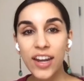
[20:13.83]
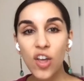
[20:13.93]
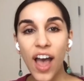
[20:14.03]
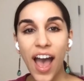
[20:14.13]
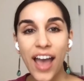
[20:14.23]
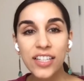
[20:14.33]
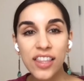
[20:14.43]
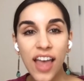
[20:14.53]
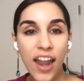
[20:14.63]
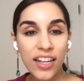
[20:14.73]
and I'll add to
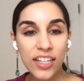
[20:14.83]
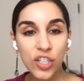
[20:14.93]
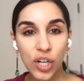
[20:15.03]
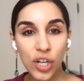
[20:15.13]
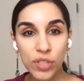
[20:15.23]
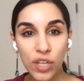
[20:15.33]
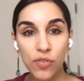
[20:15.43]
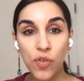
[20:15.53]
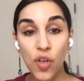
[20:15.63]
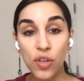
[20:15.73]
that in terms
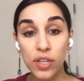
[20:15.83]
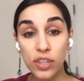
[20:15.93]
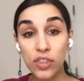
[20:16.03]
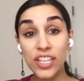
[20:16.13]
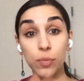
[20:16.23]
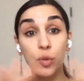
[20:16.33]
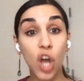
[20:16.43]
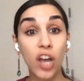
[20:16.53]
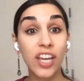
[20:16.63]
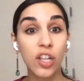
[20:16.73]
of this, we're
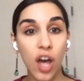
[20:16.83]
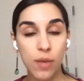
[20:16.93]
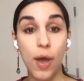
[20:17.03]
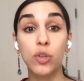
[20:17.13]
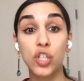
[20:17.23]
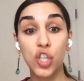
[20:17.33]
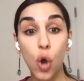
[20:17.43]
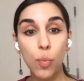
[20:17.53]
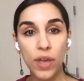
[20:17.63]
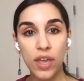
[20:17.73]
talking a lot about
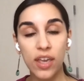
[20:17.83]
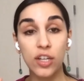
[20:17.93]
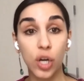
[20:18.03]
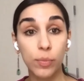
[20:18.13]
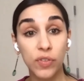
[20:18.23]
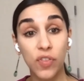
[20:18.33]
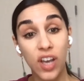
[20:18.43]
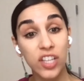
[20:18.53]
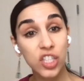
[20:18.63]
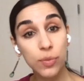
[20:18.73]
scoping in terms of the
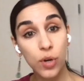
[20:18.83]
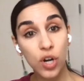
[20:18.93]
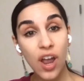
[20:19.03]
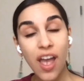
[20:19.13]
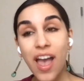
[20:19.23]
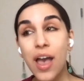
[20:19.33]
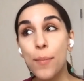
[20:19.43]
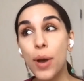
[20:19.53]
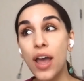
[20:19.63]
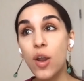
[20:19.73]
customer,
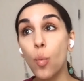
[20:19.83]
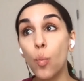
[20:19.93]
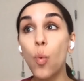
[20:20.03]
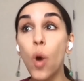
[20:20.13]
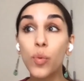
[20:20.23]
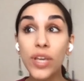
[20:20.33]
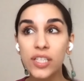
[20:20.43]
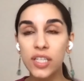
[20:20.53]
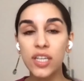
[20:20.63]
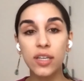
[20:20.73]
but what we
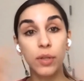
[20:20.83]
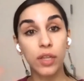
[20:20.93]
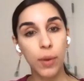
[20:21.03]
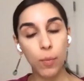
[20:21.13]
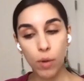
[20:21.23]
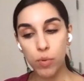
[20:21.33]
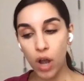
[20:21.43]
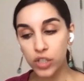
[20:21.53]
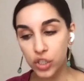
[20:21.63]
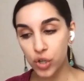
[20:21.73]
see a little bit more
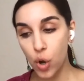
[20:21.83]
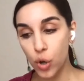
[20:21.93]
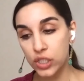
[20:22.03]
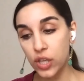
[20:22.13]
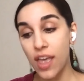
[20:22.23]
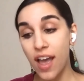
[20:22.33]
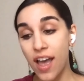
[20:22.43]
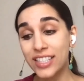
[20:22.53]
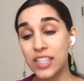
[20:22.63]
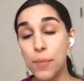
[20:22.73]
broad strokes
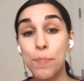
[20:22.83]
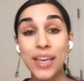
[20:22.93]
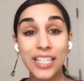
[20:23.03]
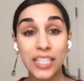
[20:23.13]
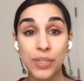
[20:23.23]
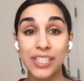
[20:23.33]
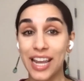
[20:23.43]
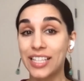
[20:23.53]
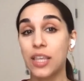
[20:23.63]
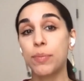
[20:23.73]
as the biggest
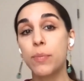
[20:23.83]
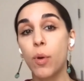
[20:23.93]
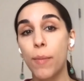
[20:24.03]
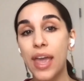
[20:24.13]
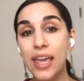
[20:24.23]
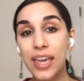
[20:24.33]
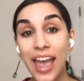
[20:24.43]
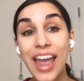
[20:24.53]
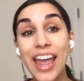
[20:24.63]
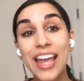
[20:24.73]
mistakes that people make
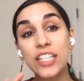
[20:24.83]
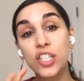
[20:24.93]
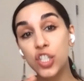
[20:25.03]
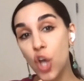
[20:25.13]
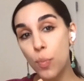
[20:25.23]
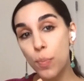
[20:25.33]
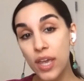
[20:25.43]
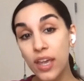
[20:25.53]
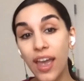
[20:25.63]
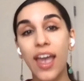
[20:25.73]
is
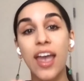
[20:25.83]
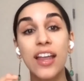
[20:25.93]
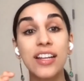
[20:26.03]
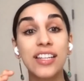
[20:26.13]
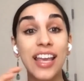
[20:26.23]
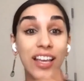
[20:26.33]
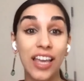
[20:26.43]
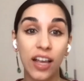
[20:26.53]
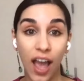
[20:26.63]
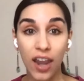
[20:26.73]
scoping, and
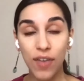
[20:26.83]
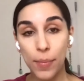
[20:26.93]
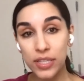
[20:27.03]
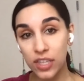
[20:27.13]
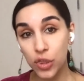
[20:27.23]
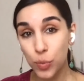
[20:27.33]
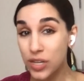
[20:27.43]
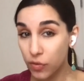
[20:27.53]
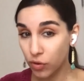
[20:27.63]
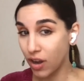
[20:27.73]
it kind of happens in 3
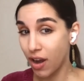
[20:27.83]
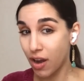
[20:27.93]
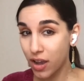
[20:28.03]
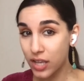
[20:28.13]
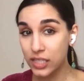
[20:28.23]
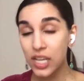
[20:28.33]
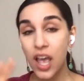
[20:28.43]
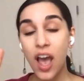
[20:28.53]
different areas.